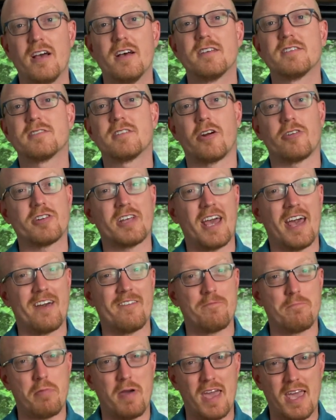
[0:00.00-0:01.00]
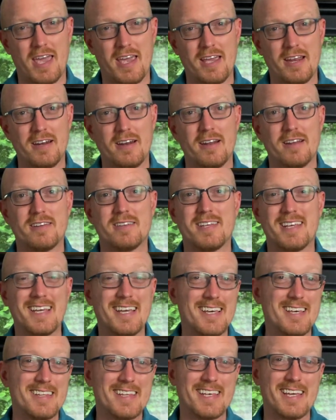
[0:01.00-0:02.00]
start to have pain,
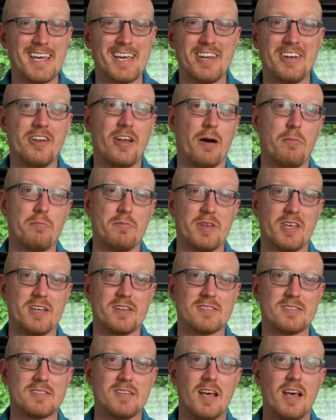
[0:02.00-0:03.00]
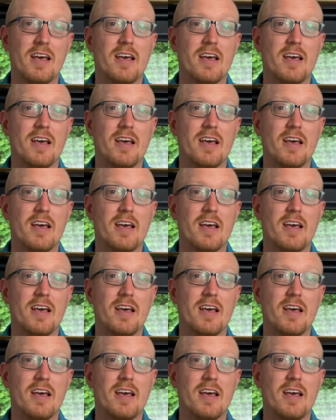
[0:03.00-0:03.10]
tingling, and numbness